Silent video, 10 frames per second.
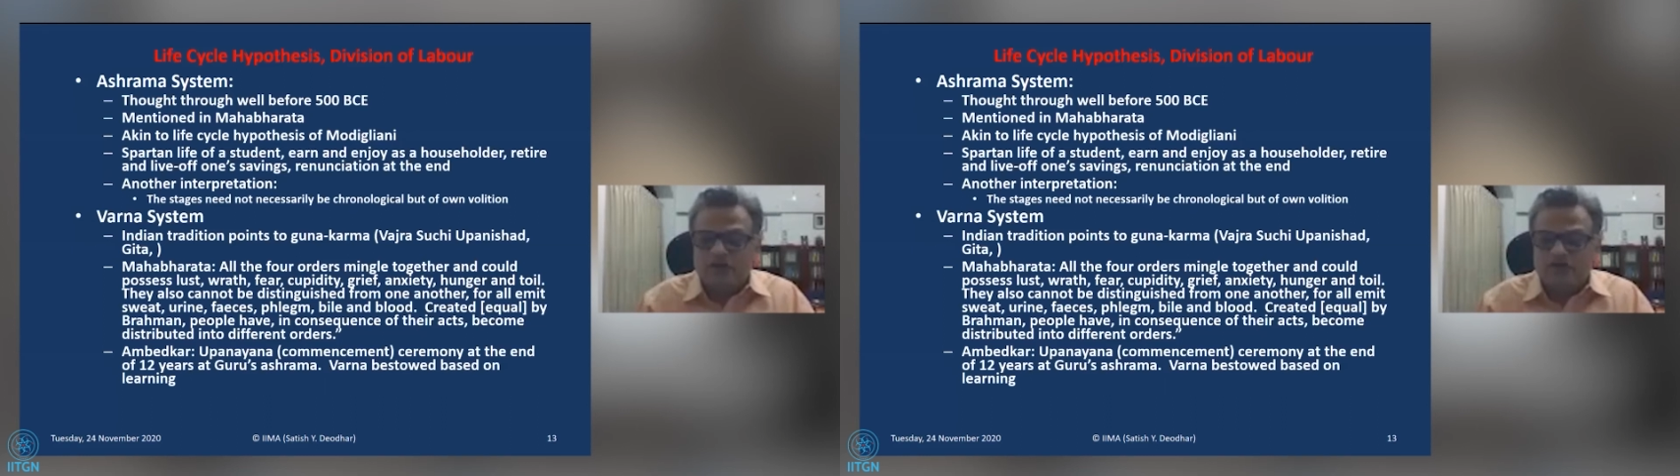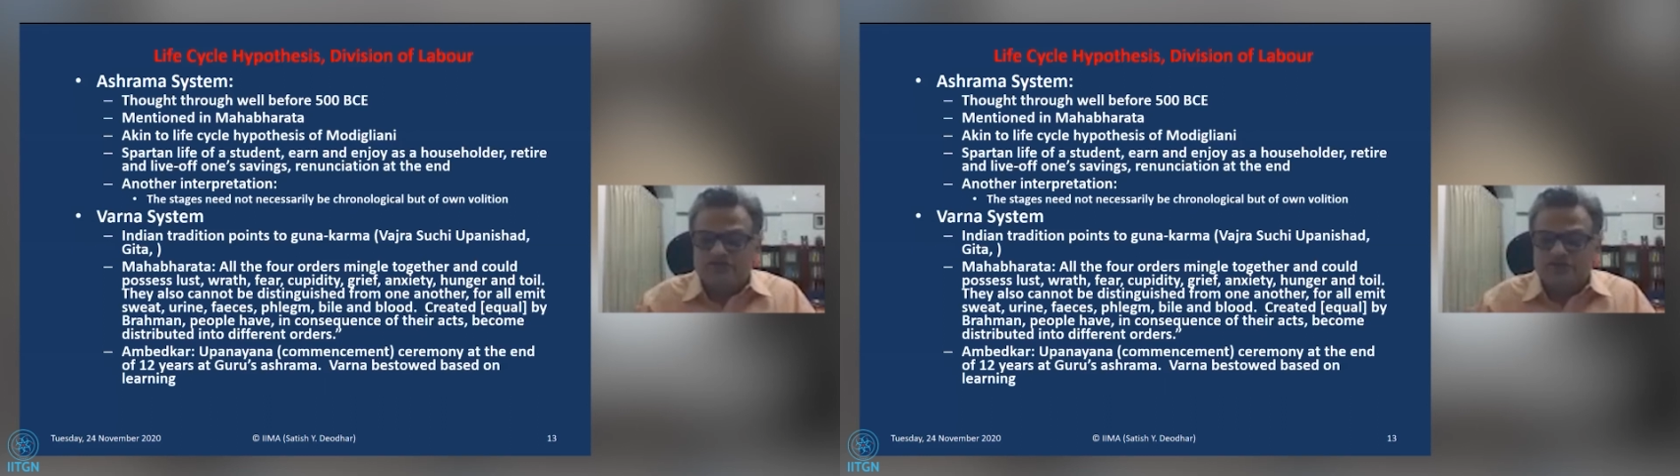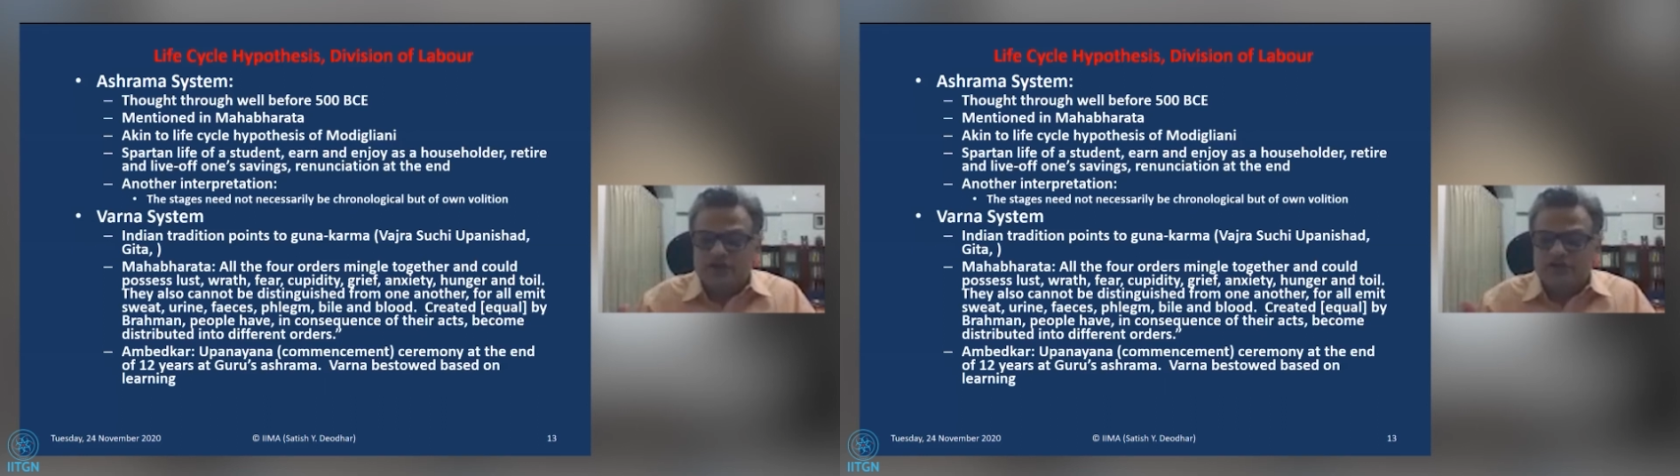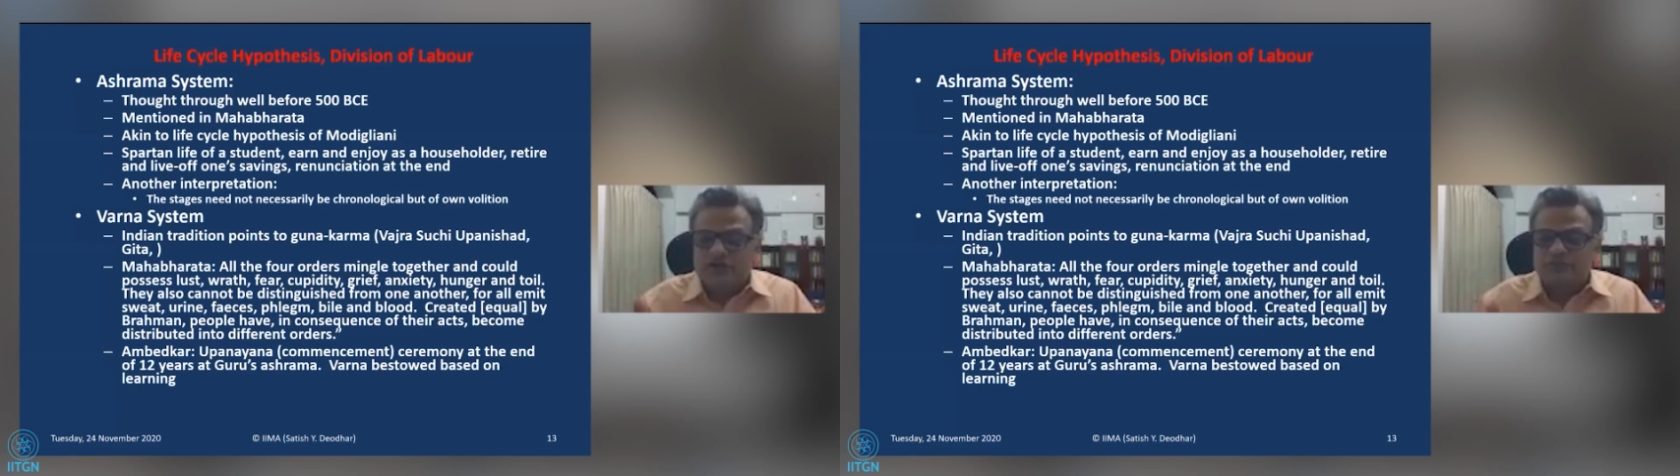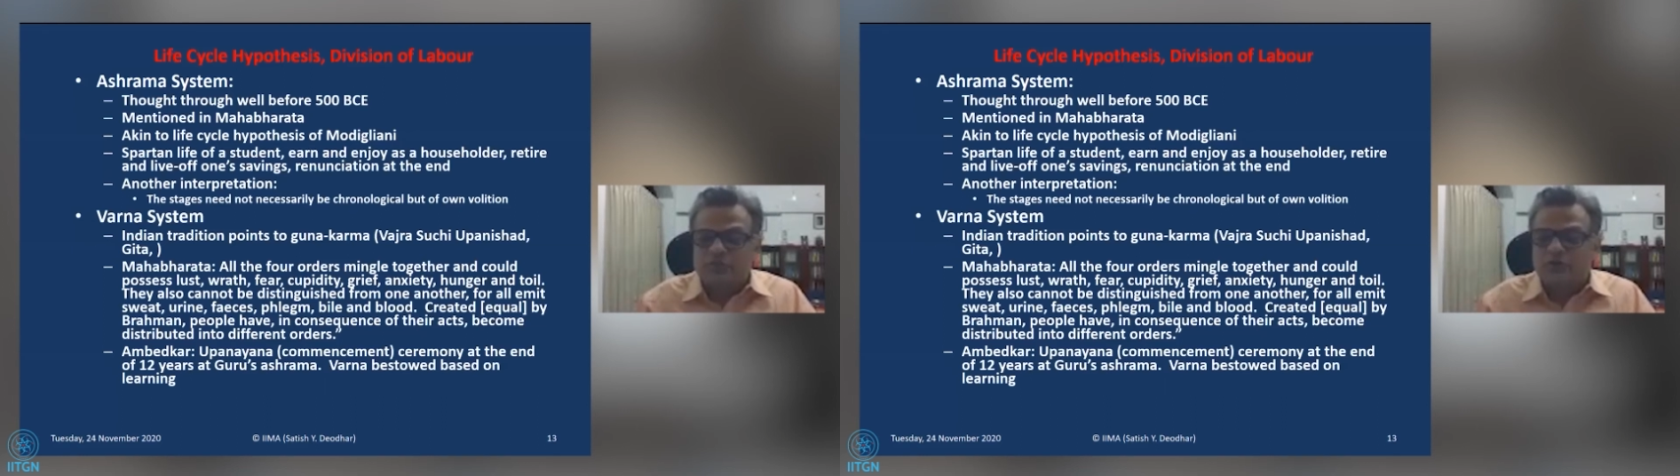kachar ardhan
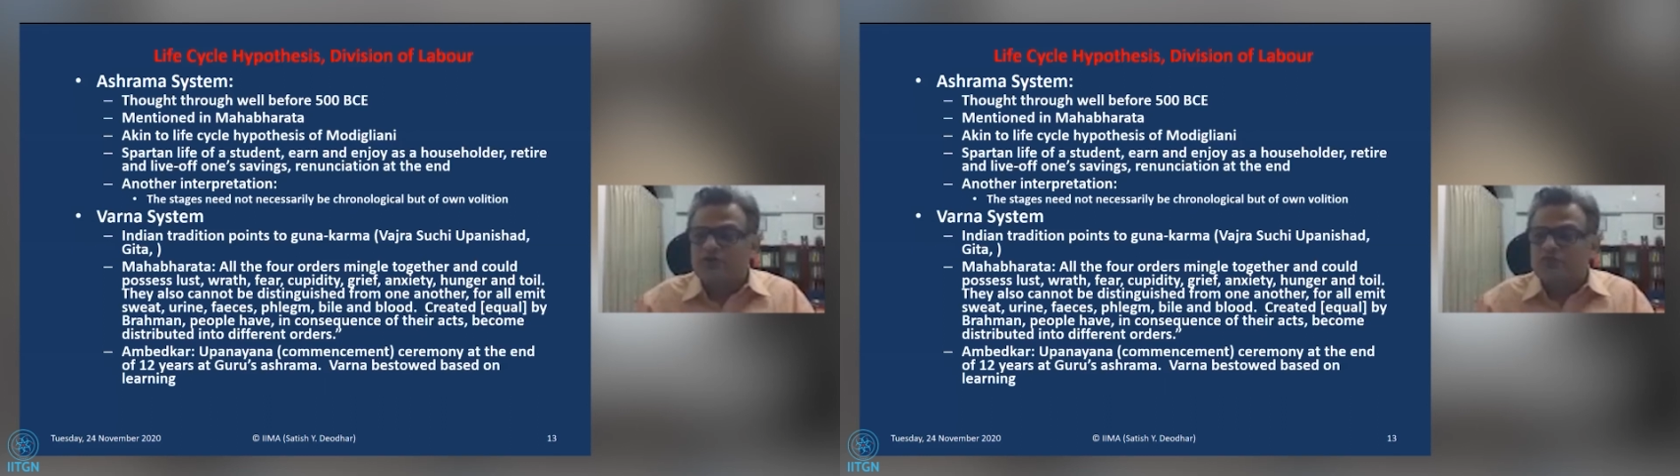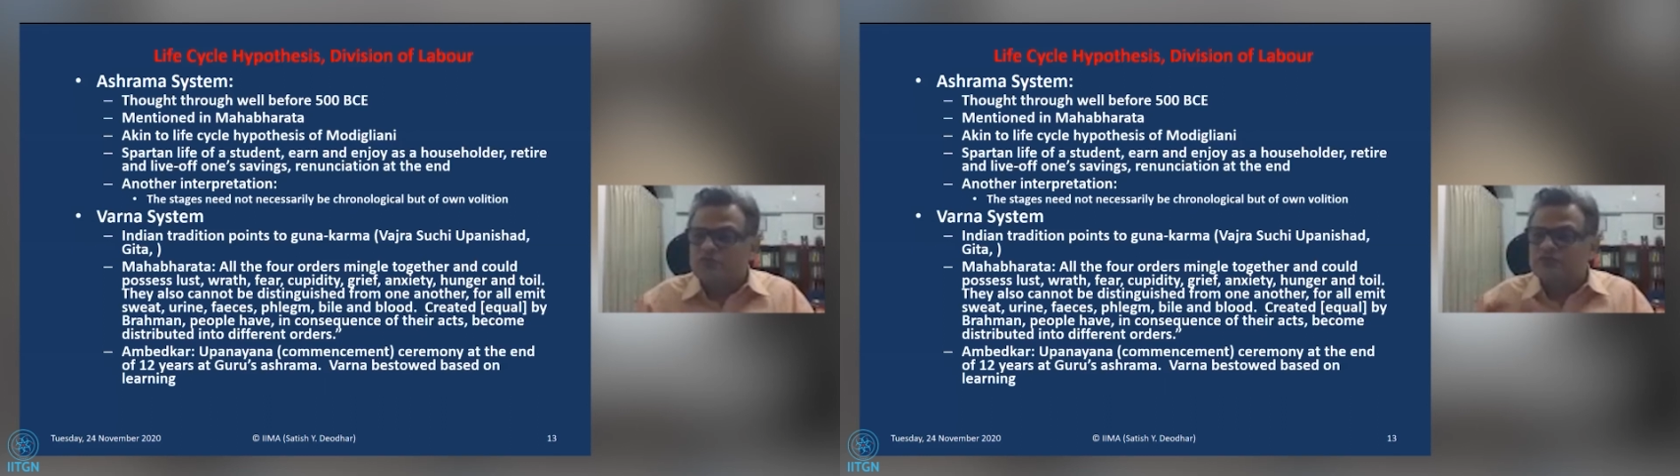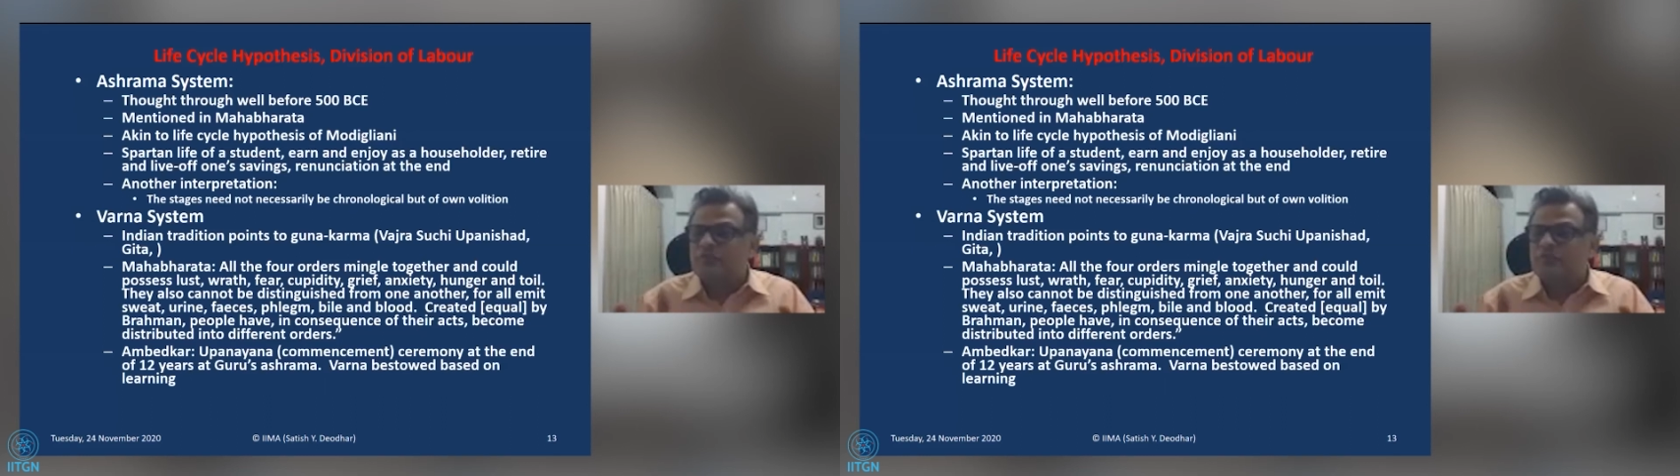pot and who is a